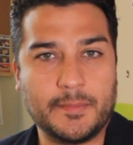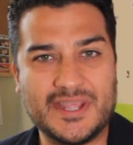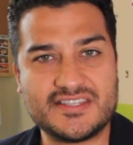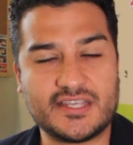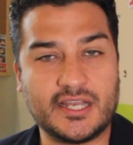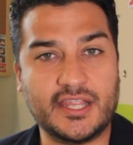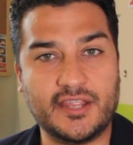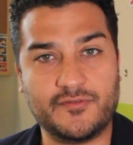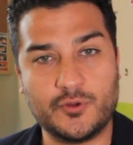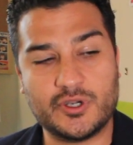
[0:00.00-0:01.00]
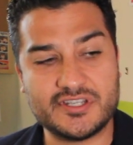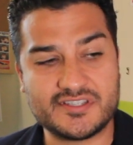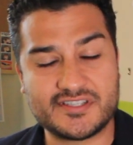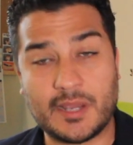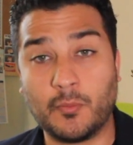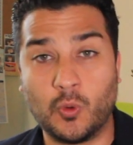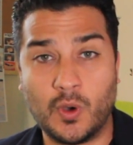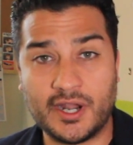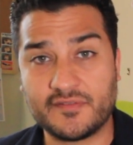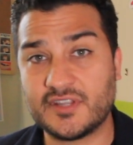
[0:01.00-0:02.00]
Basically, if you're in step
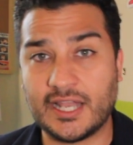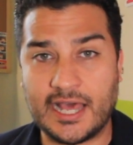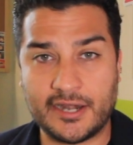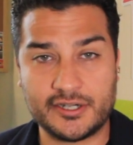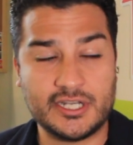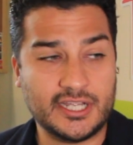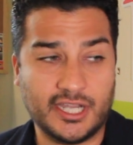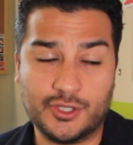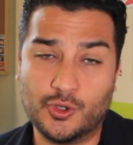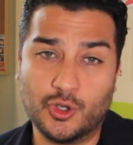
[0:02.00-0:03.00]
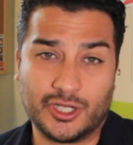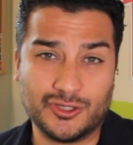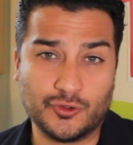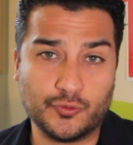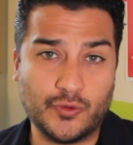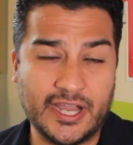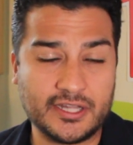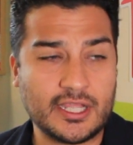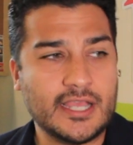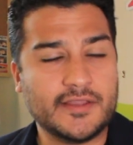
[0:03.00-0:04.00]
one of the ladder and you're looking to
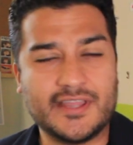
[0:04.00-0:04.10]
rent,